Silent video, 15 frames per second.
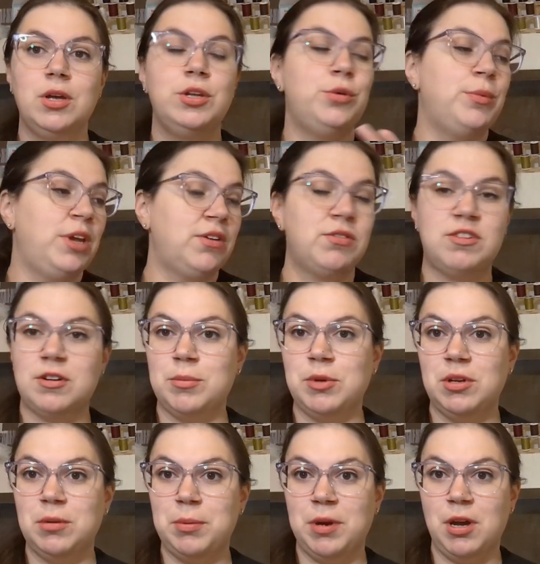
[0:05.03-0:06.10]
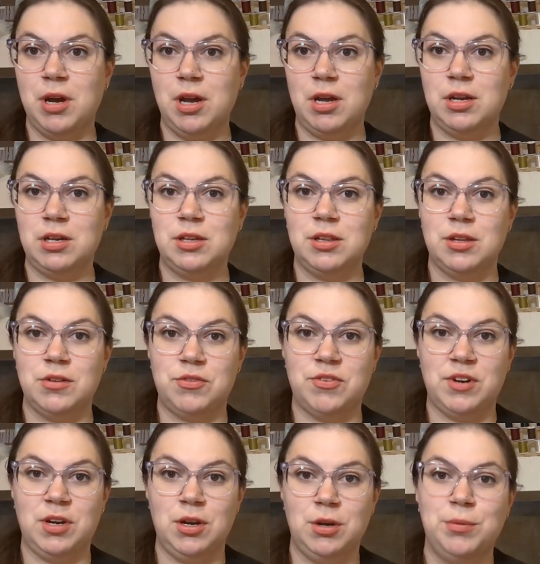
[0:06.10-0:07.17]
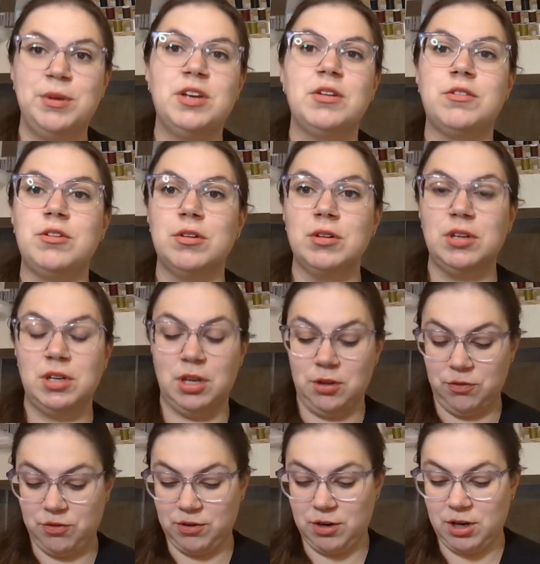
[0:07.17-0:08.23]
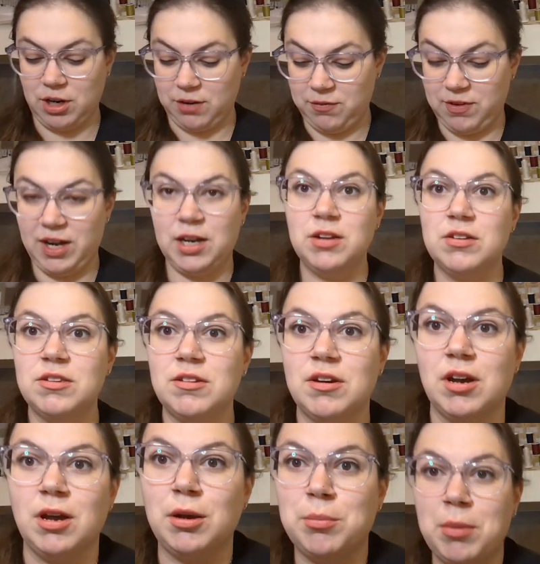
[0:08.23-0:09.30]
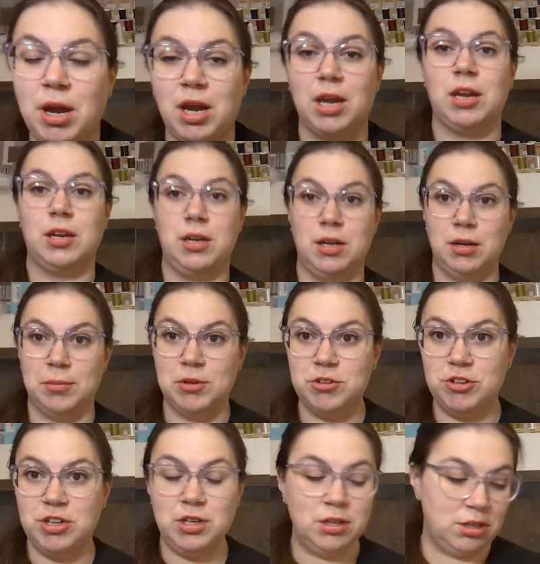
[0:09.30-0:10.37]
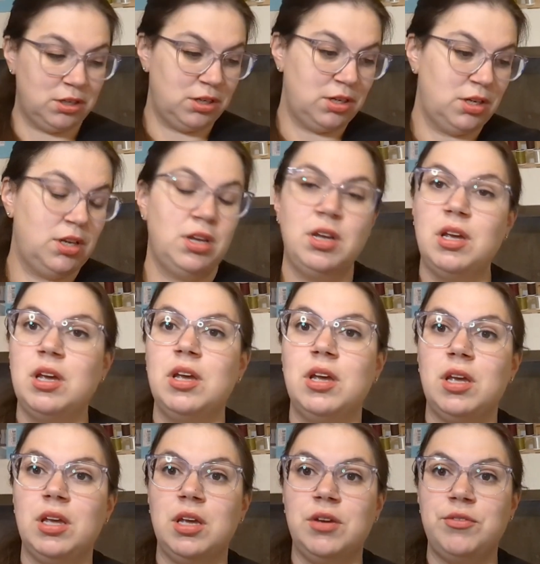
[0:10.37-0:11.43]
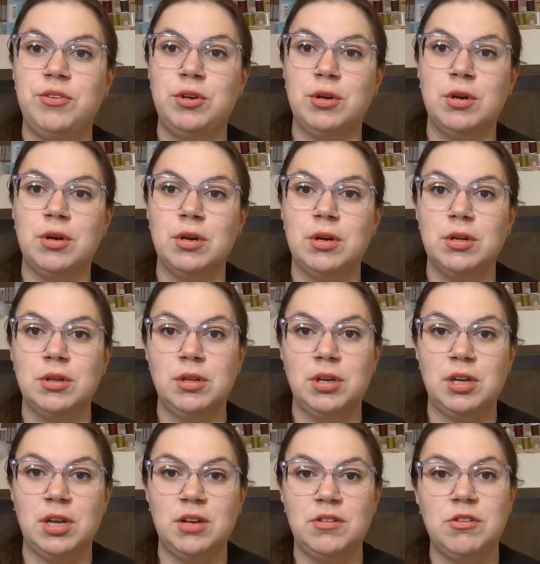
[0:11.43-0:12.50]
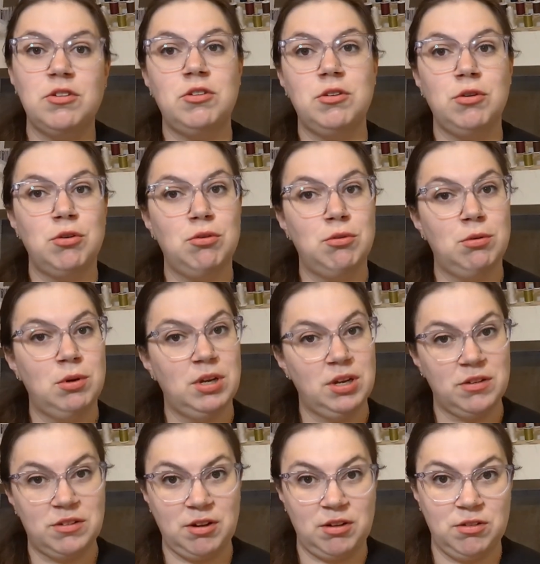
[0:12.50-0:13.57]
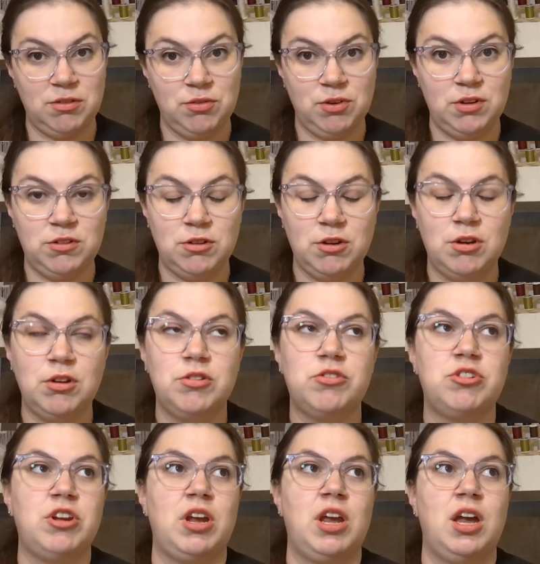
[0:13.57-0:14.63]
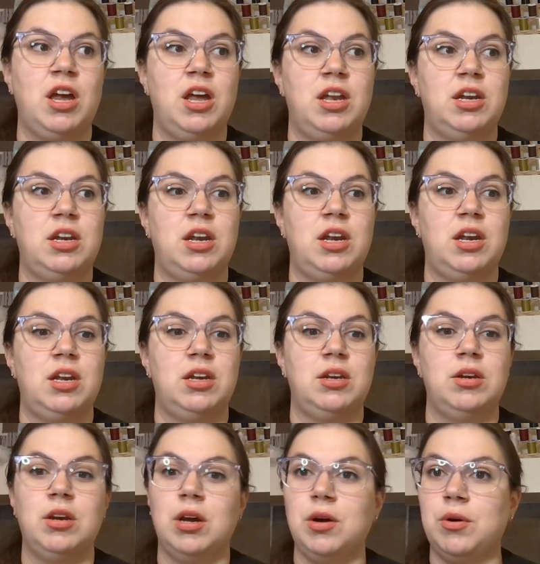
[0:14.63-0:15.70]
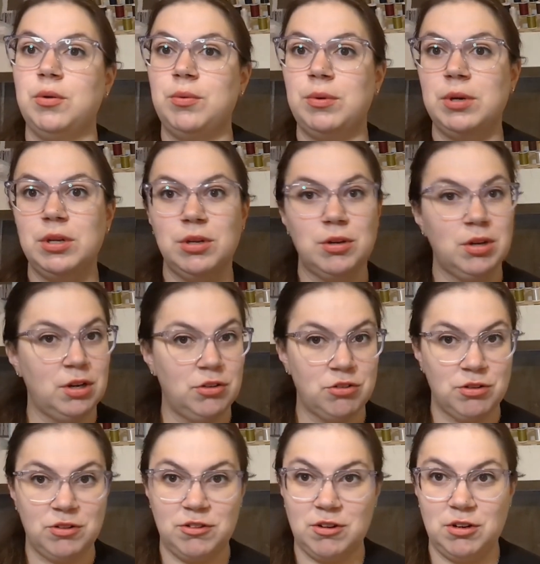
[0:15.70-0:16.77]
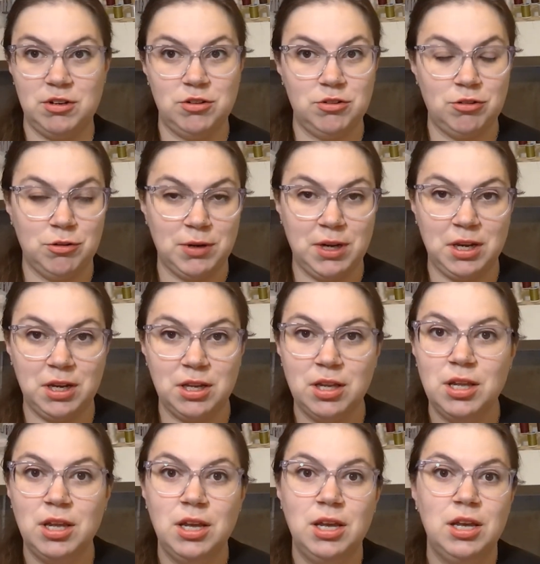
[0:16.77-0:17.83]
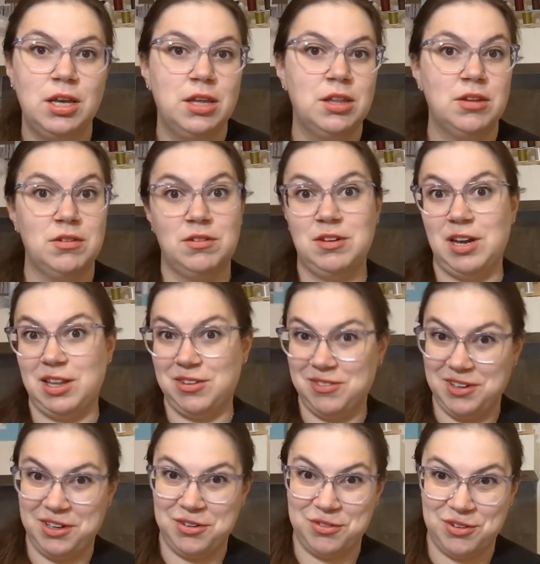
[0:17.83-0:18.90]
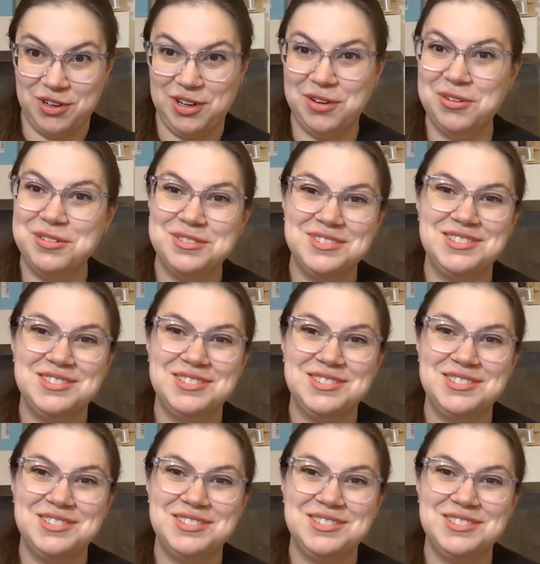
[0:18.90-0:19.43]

You may have stumbled upon this video because you're looking for advice on buying a knitting machine. If you're looking to do extensive research and know what you're interested in doing, this is not the video for you.